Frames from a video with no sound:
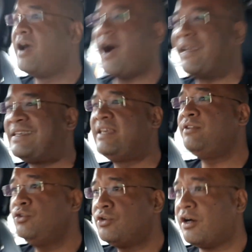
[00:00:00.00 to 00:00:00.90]
I
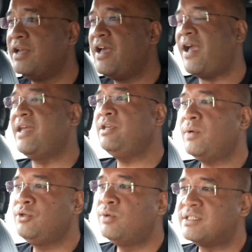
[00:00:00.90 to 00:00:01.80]
kid you not.
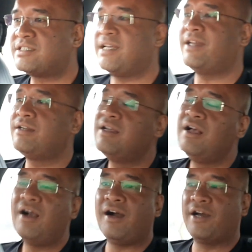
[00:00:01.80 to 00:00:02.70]
Anyone who has
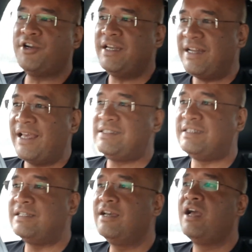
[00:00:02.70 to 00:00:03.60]
done
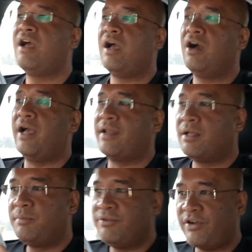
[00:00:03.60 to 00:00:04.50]
180, and
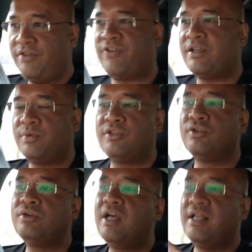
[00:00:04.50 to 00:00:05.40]
I'll be very frank with
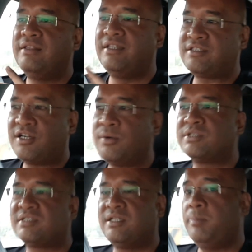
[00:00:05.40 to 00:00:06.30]
you, this truck
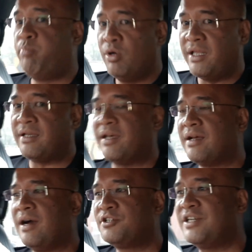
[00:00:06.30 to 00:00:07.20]
was still pulling at
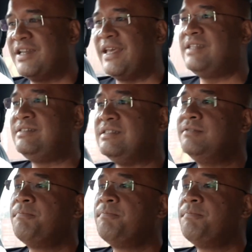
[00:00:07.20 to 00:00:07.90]
180.